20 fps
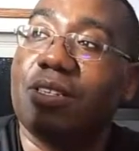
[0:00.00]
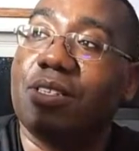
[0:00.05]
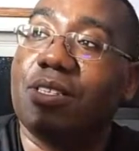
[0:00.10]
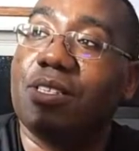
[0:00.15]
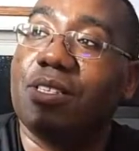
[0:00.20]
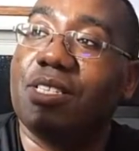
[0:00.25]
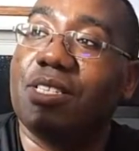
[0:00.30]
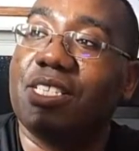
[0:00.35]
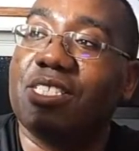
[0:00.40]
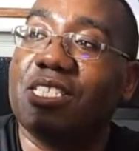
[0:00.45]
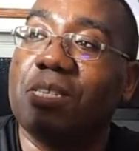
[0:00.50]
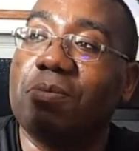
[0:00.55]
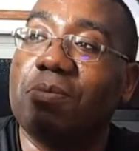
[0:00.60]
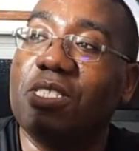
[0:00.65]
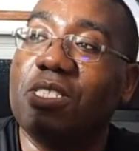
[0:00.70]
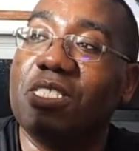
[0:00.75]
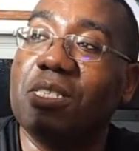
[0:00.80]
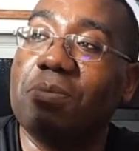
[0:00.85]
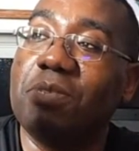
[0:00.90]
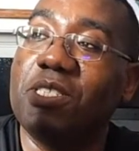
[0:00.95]
Now, some of,
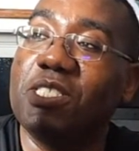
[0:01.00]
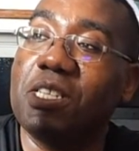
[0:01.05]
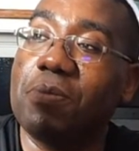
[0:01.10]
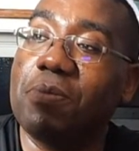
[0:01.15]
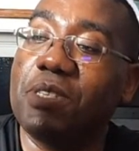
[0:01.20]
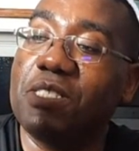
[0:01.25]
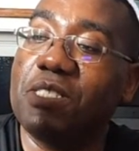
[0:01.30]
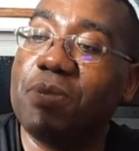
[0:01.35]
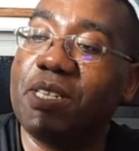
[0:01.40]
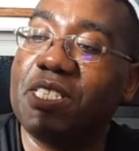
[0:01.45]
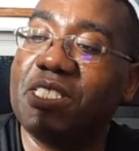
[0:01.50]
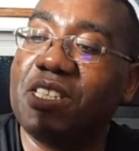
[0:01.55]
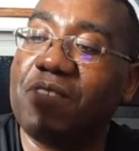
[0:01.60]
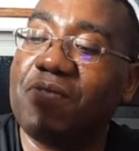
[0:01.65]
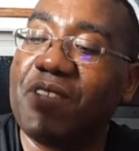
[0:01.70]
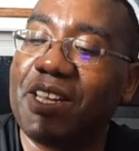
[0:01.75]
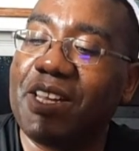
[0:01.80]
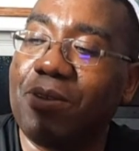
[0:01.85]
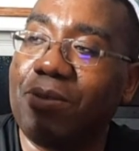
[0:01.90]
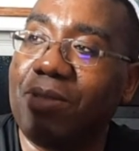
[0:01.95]
these, some of these companies make stuff
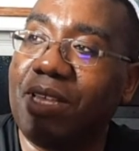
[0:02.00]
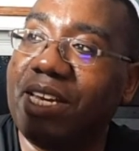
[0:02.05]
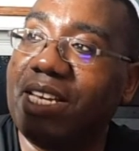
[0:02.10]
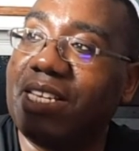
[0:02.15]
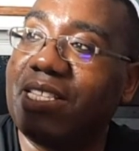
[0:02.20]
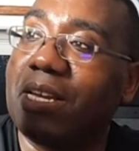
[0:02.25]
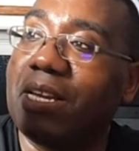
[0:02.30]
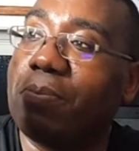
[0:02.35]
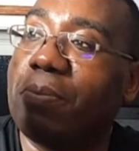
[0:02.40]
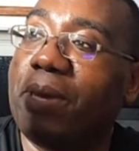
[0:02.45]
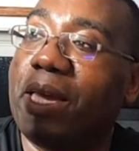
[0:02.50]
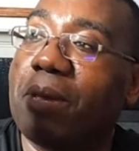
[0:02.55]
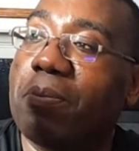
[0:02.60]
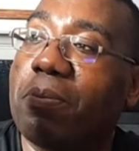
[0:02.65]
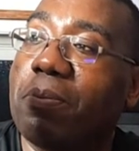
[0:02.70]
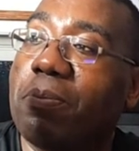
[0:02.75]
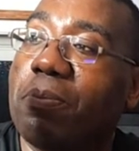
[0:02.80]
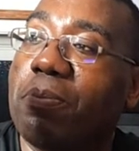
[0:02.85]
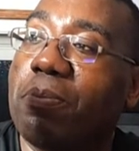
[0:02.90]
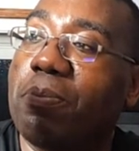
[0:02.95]
I don't like. Like
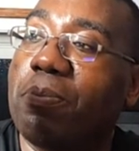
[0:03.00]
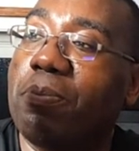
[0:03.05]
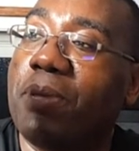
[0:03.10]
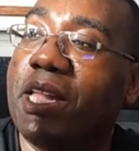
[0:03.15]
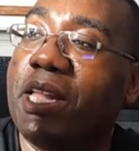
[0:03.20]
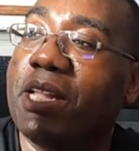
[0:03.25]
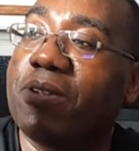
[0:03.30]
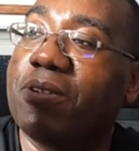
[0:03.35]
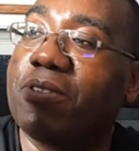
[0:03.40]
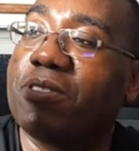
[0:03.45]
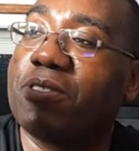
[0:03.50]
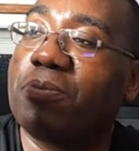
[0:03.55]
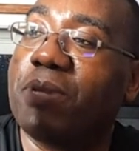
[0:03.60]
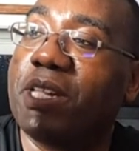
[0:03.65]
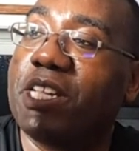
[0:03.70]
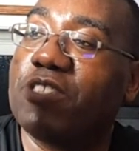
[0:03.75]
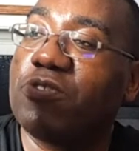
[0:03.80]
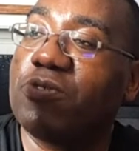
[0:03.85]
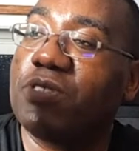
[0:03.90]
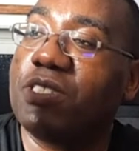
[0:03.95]
back Packers
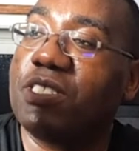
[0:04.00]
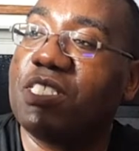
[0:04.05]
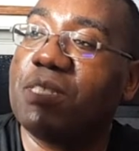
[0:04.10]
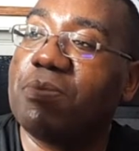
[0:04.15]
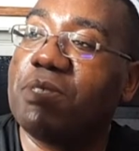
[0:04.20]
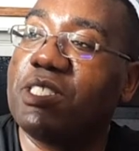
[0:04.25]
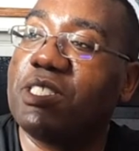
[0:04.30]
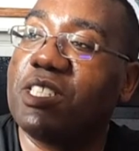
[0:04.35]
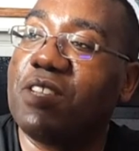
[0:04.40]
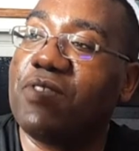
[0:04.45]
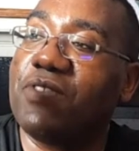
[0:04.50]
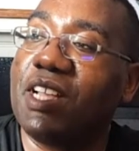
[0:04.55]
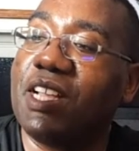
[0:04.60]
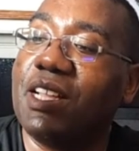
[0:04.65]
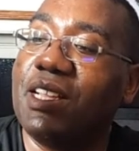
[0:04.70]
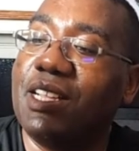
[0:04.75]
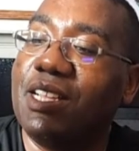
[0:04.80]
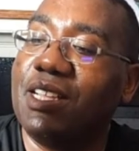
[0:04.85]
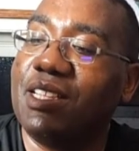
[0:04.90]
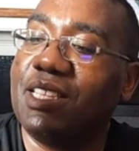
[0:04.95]
Pantry. Some of the stuff
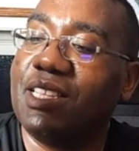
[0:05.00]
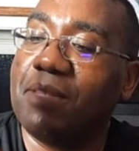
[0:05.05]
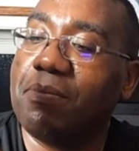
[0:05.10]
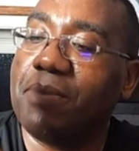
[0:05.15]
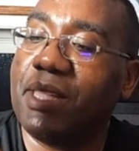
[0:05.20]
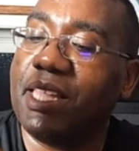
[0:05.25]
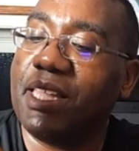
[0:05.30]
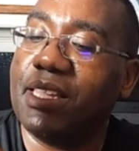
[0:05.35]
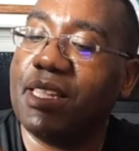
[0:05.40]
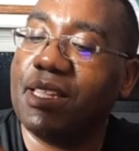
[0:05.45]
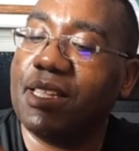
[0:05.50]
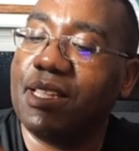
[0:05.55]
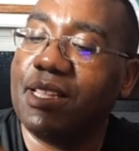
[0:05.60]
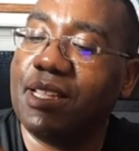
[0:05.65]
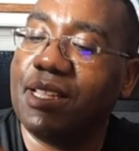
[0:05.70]
they make.